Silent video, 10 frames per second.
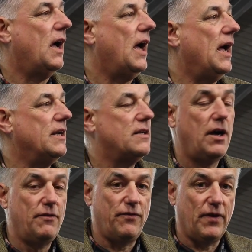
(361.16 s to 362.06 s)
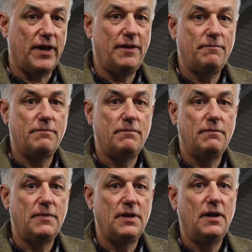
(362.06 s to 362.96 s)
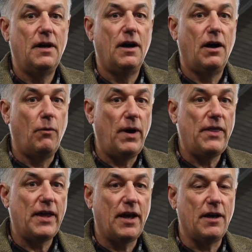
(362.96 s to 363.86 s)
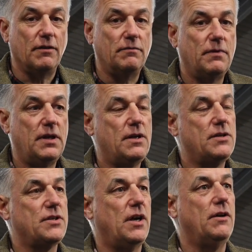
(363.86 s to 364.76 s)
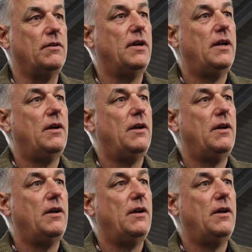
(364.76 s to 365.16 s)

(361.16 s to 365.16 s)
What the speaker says: and hopefully away they go. So